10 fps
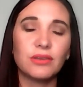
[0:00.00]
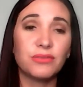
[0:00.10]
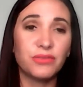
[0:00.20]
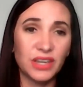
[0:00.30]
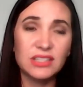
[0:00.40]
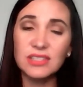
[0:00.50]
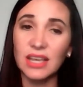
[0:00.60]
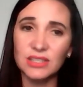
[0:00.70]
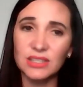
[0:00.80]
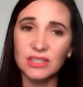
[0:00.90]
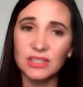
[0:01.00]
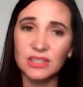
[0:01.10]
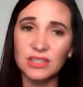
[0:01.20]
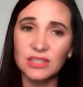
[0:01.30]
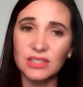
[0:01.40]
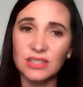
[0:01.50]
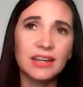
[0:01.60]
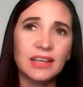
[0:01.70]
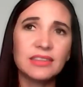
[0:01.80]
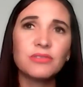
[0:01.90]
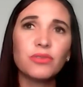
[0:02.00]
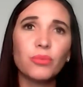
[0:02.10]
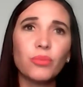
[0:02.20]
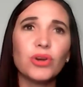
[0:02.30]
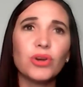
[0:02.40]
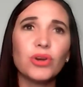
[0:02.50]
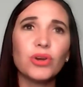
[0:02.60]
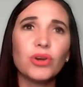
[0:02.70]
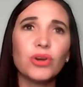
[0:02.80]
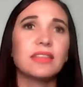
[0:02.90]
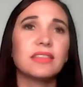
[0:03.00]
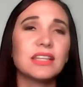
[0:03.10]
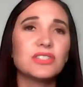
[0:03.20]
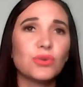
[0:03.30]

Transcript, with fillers: fears as well. And I think for most people,